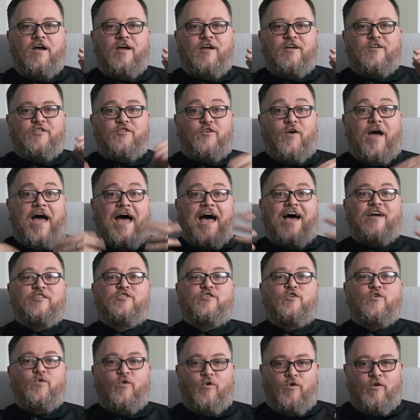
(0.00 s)
So as
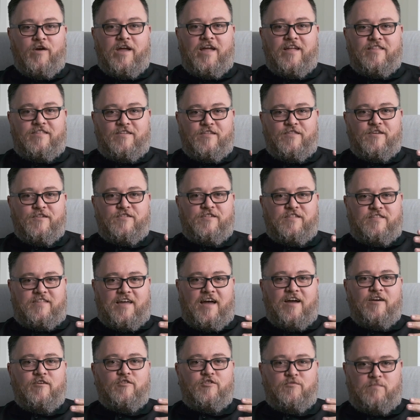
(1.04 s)
you orient to this
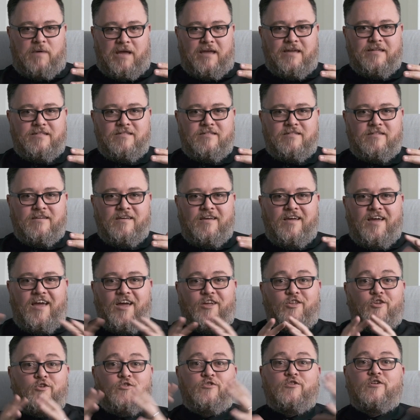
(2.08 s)
entire space
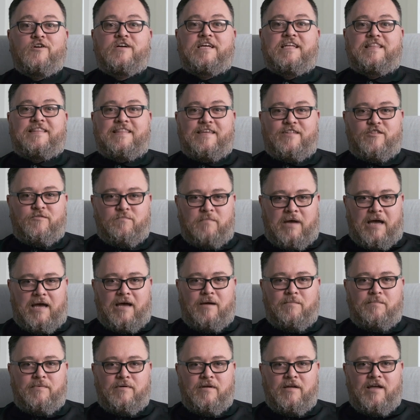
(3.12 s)
and you look at this
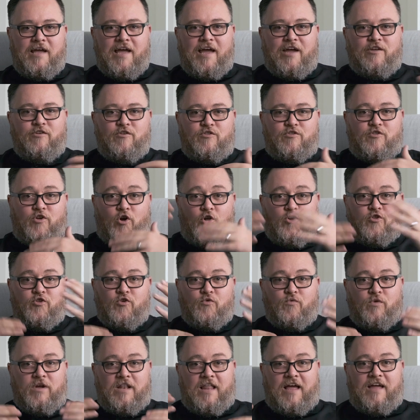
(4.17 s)
map and you start to
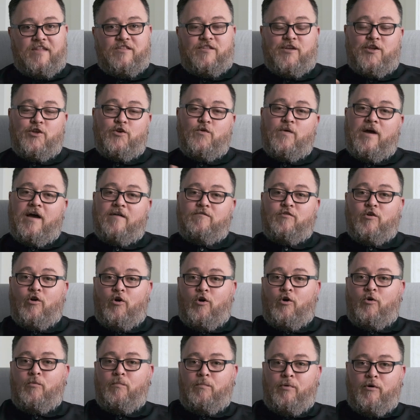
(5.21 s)
realize that you have your
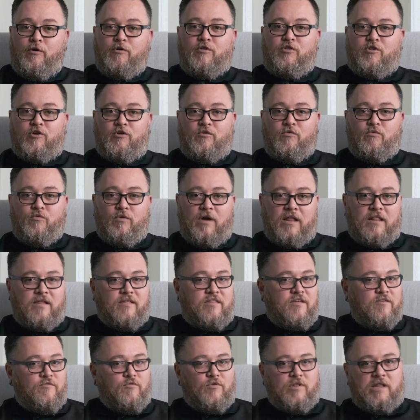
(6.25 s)
own personal
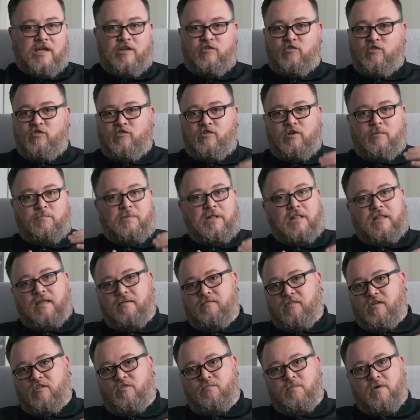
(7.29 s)
relative relationship and
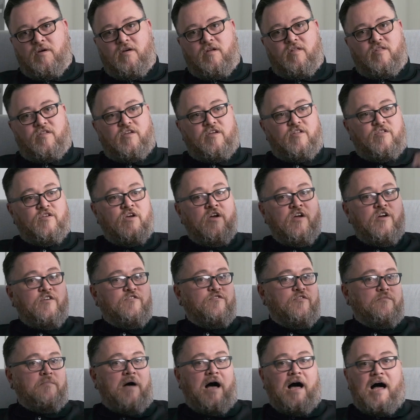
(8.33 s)
lived experiences
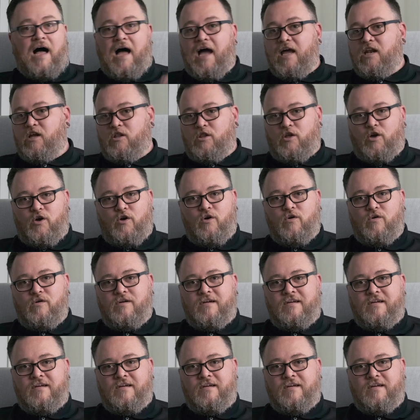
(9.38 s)
from high to low,